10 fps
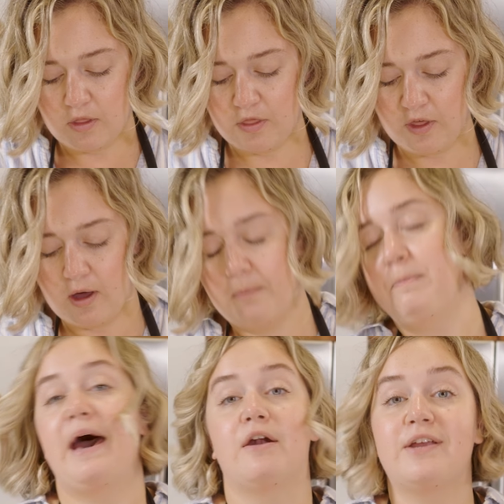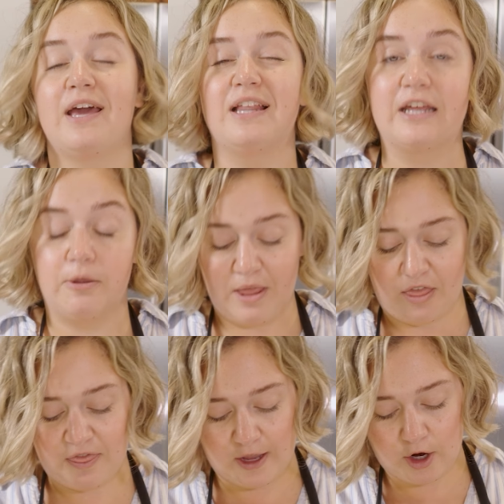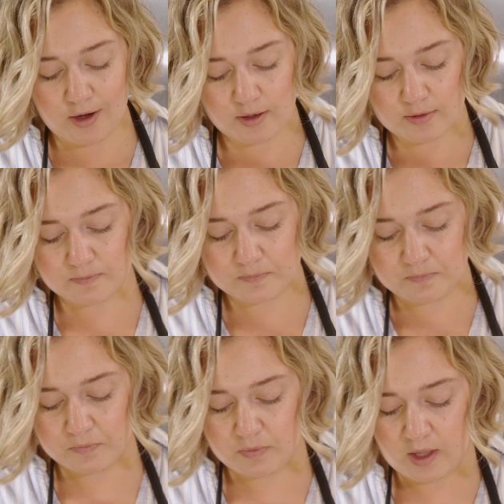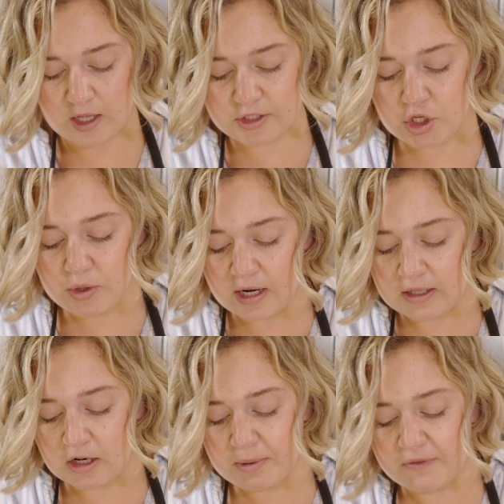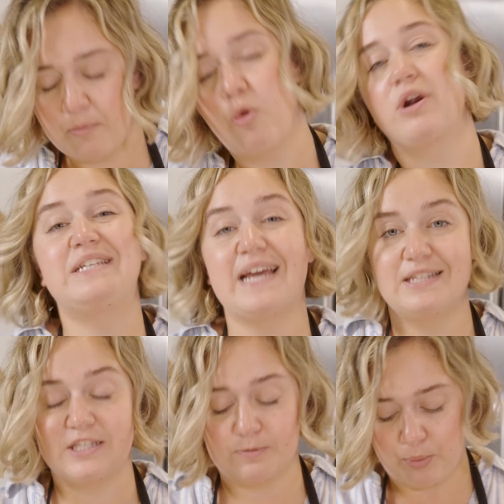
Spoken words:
the batter get a little bit thicker, and so you get a little bit of a more dense